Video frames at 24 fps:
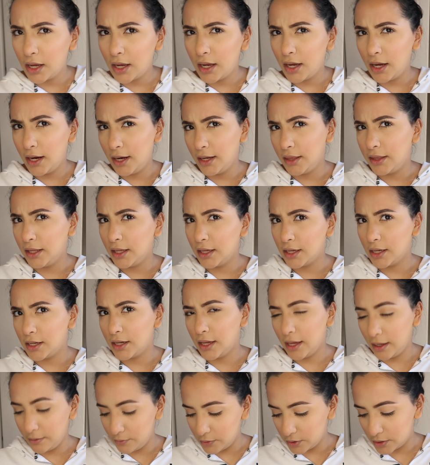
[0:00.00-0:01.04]
I think it
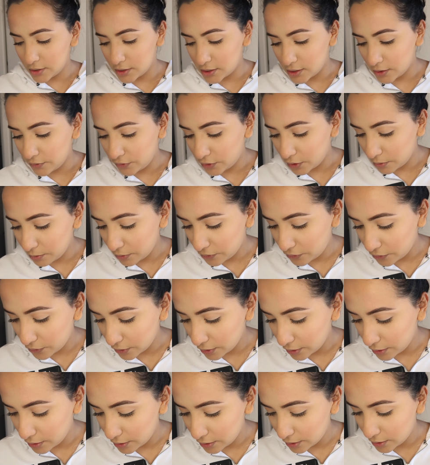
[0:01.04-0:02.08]
came with a sifter
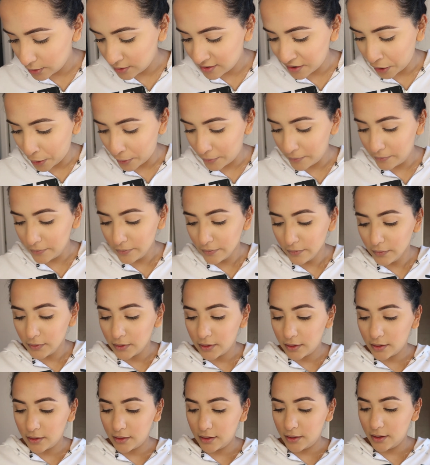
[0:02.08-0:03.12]
before.
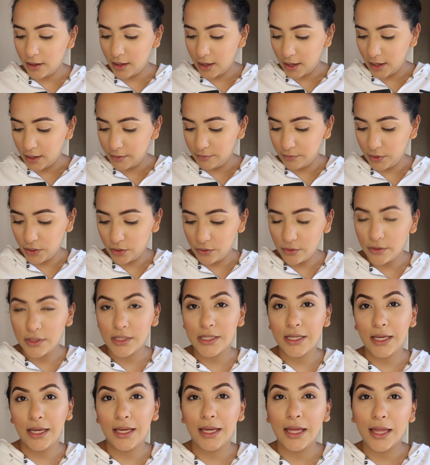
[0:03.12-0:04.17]
I'm
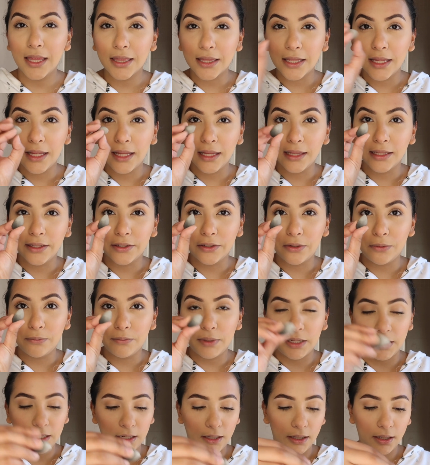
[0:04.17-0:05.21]
using the little
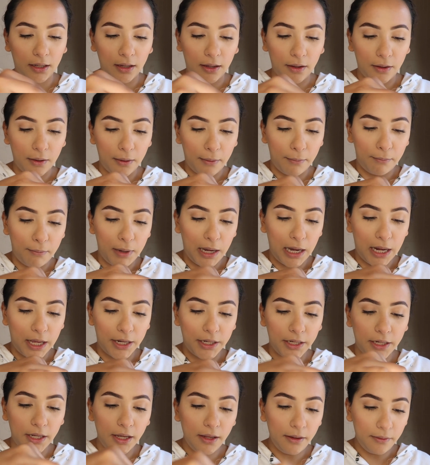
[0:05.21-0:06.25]
mini
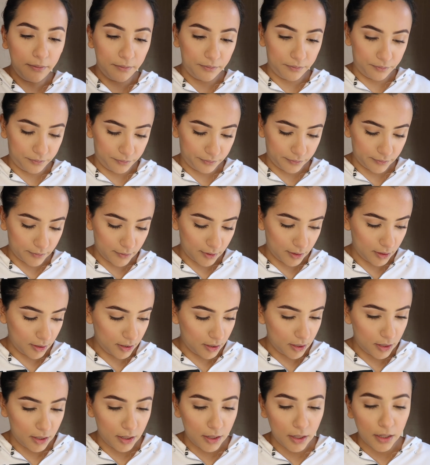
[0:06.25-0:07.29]
blender,
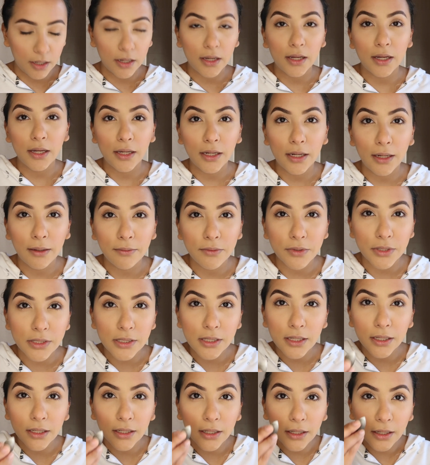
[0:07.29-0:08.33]
and I'm just
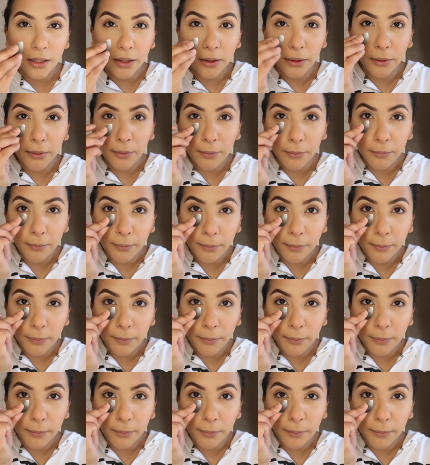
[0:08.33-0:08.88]
gonna